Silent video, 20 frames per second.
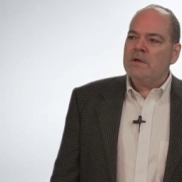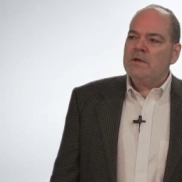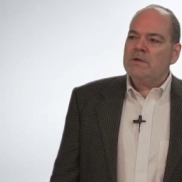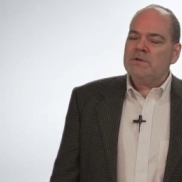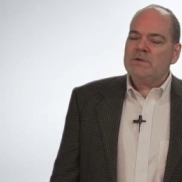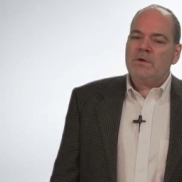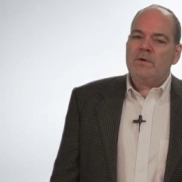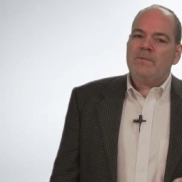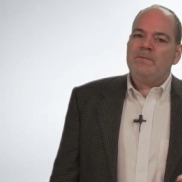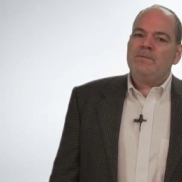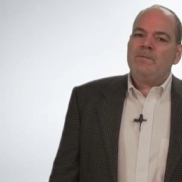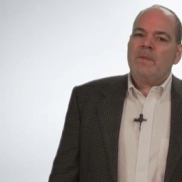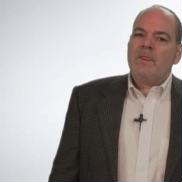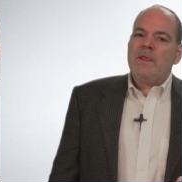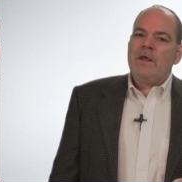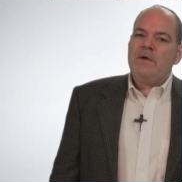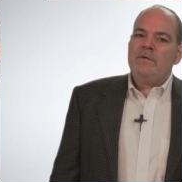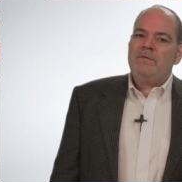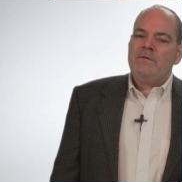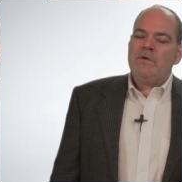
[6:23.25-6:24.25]
So
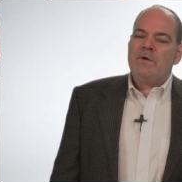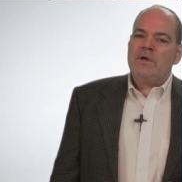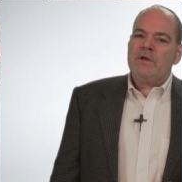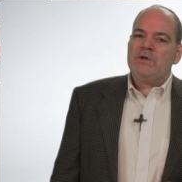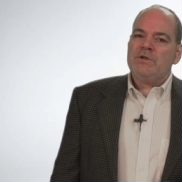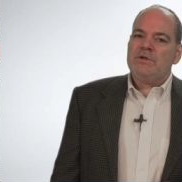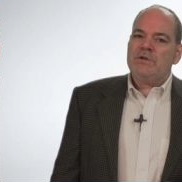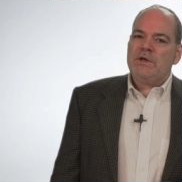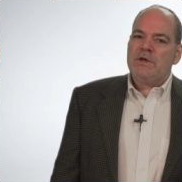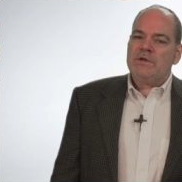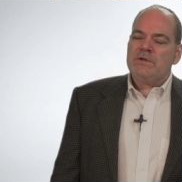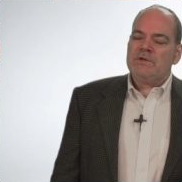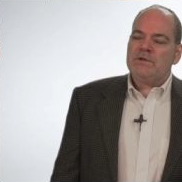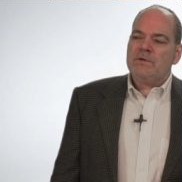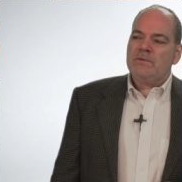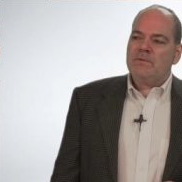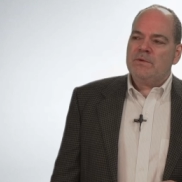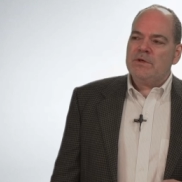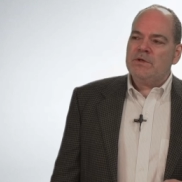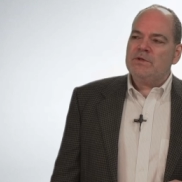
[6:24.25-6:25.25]
if you get a chance
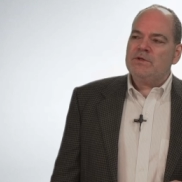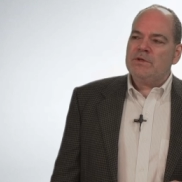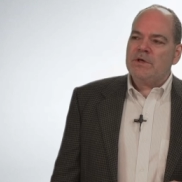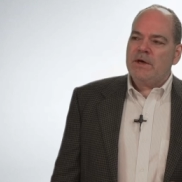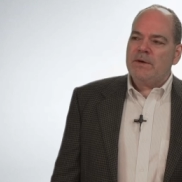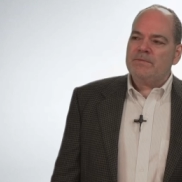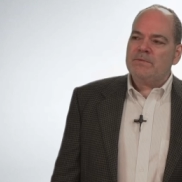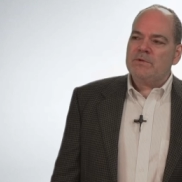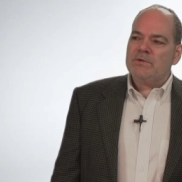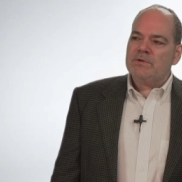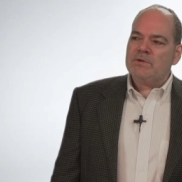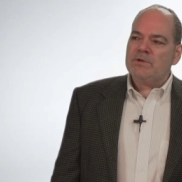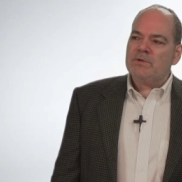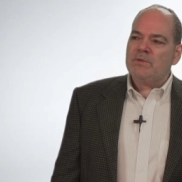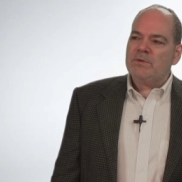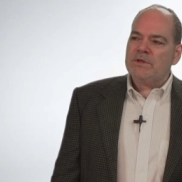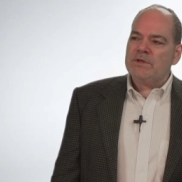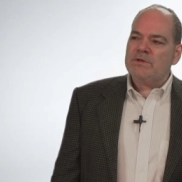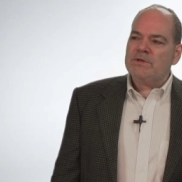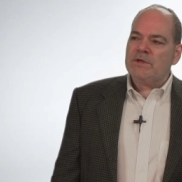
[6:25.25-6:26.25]
to read chapters
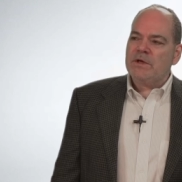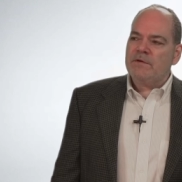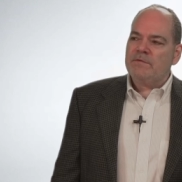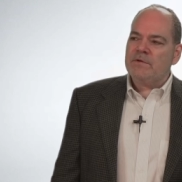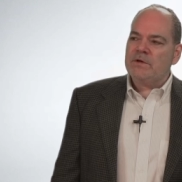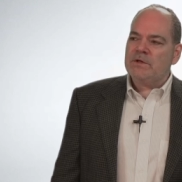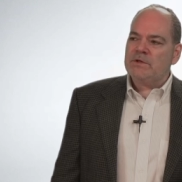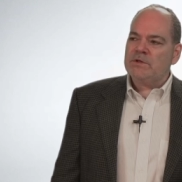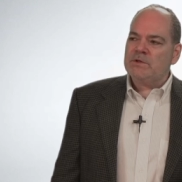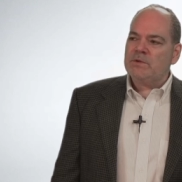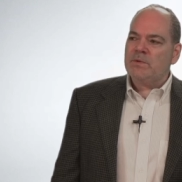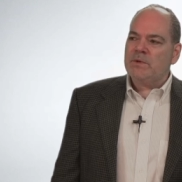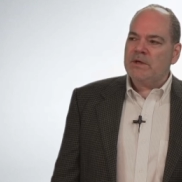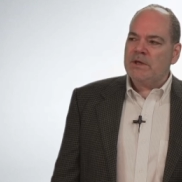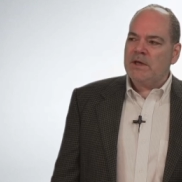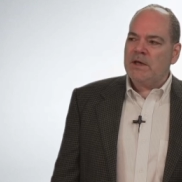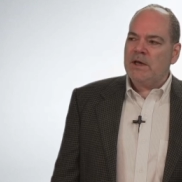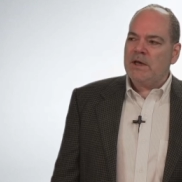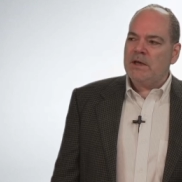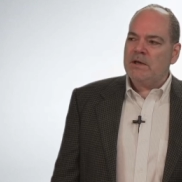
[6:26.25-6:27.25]
27 and
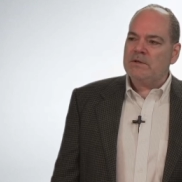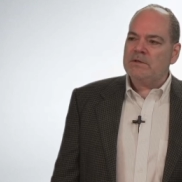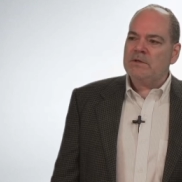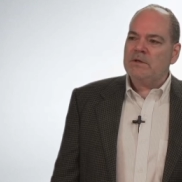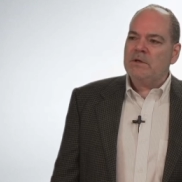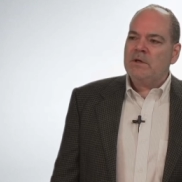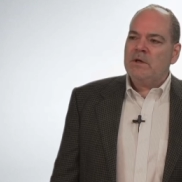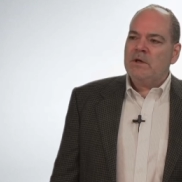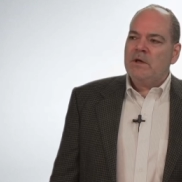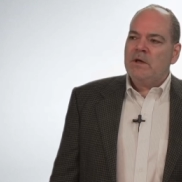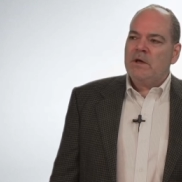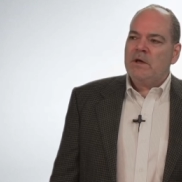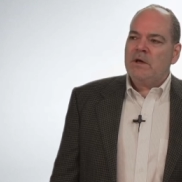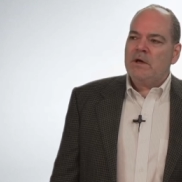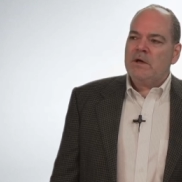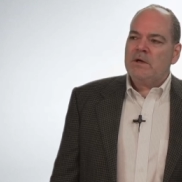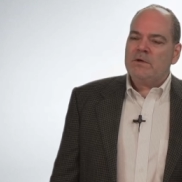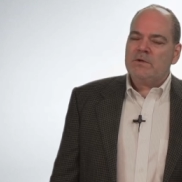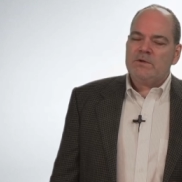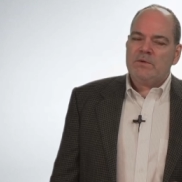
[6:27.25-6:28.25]
28,
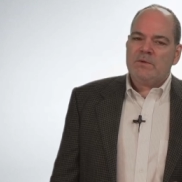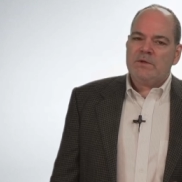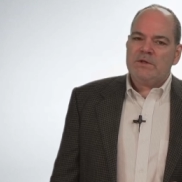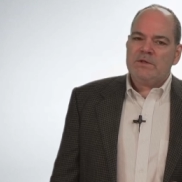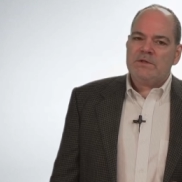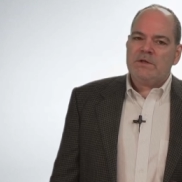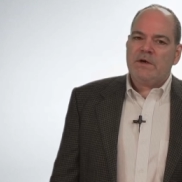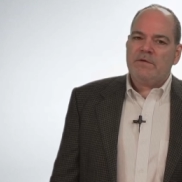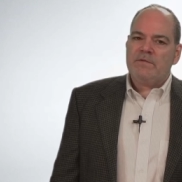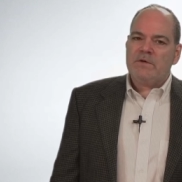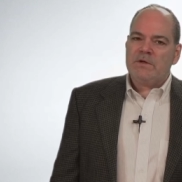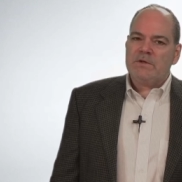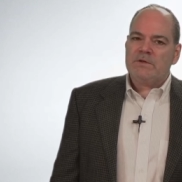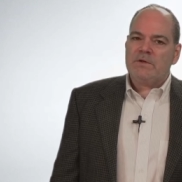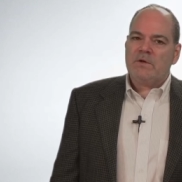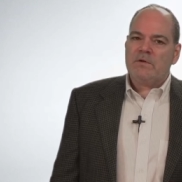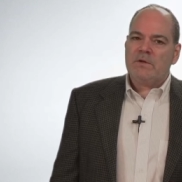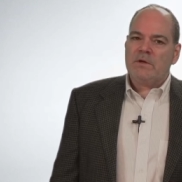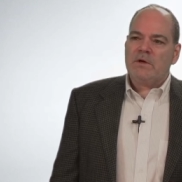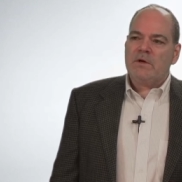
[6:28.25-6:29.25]
uh, 27 is
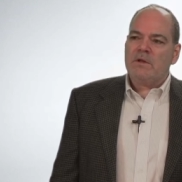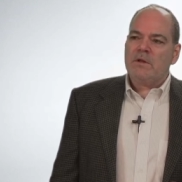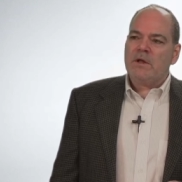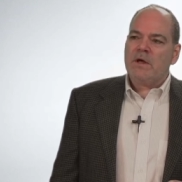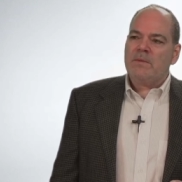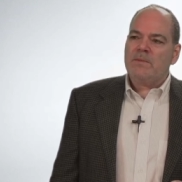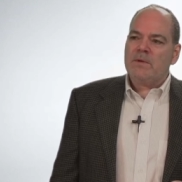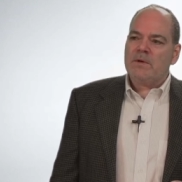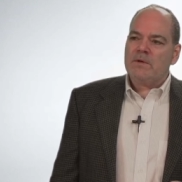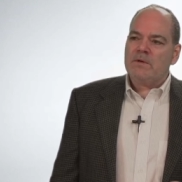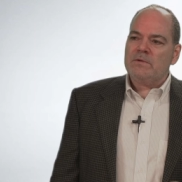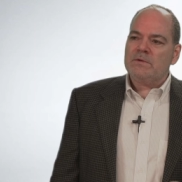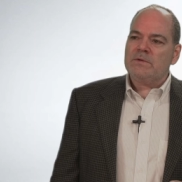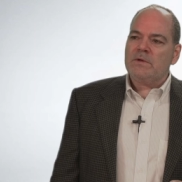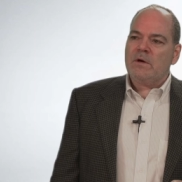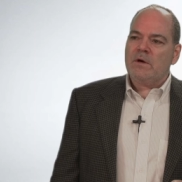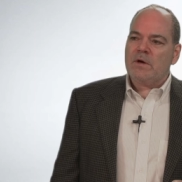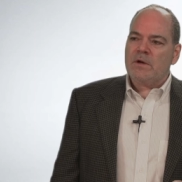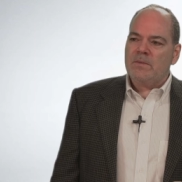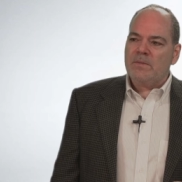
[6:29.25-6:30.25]
on the Galapagos
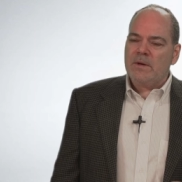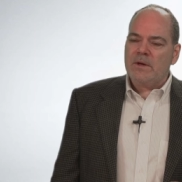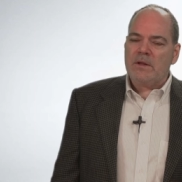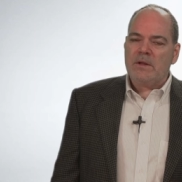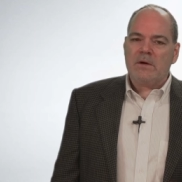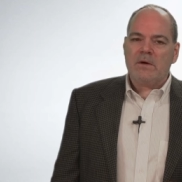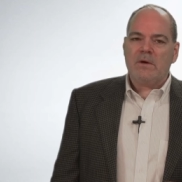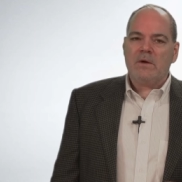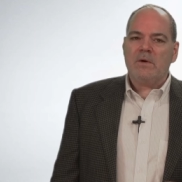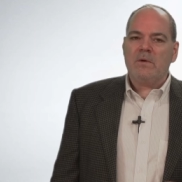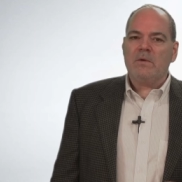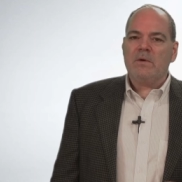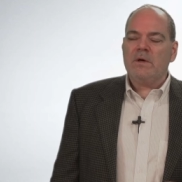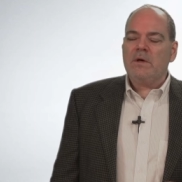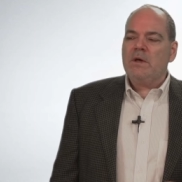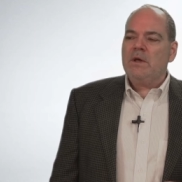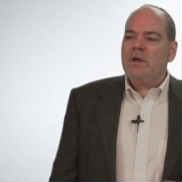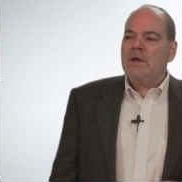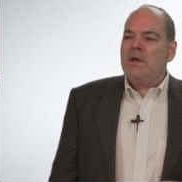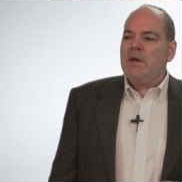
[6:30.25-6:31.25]
archipelago
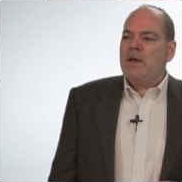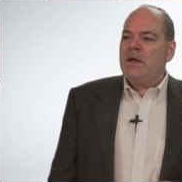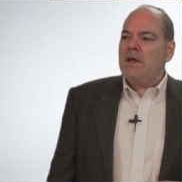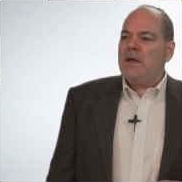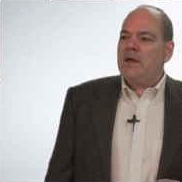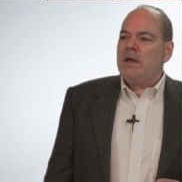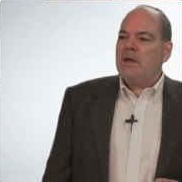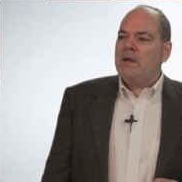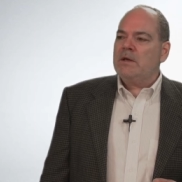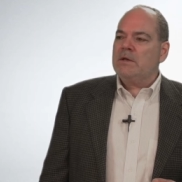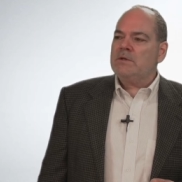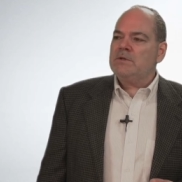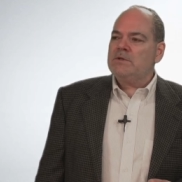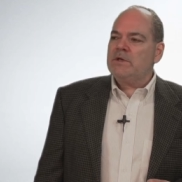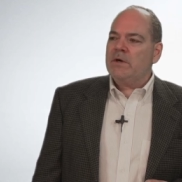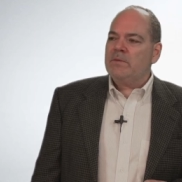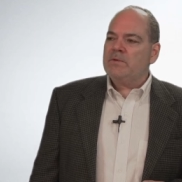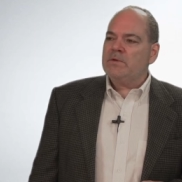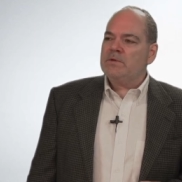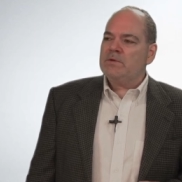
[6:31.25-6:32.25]
and
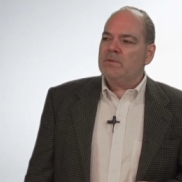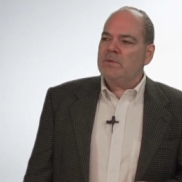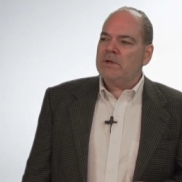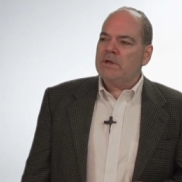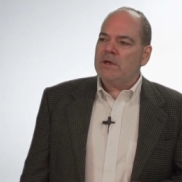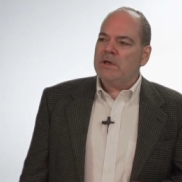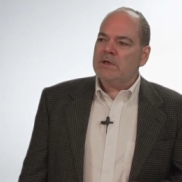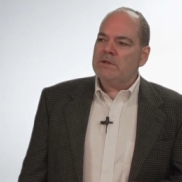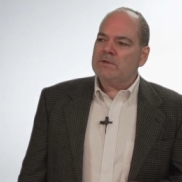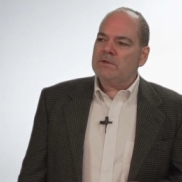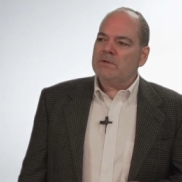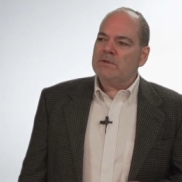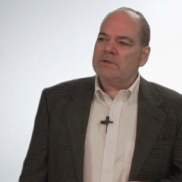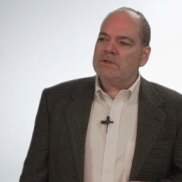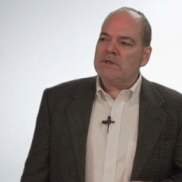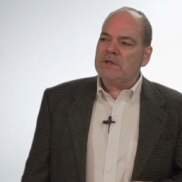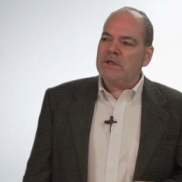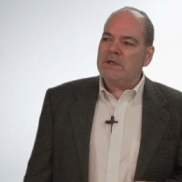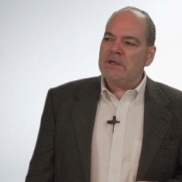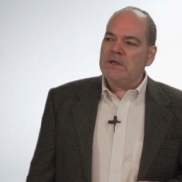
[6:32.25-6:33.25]
chapter 28 is on
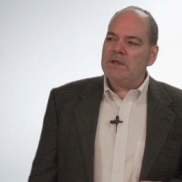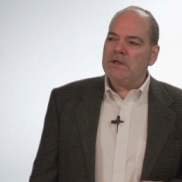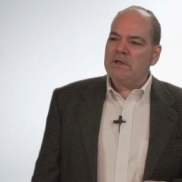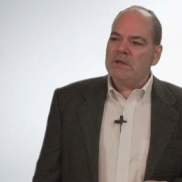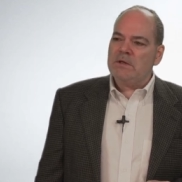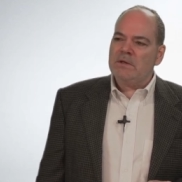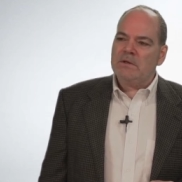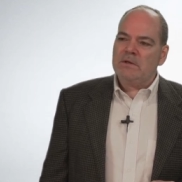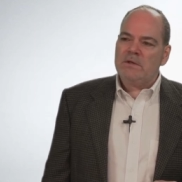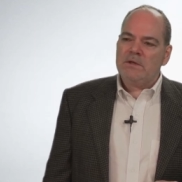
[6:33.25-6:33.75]
Tahiti.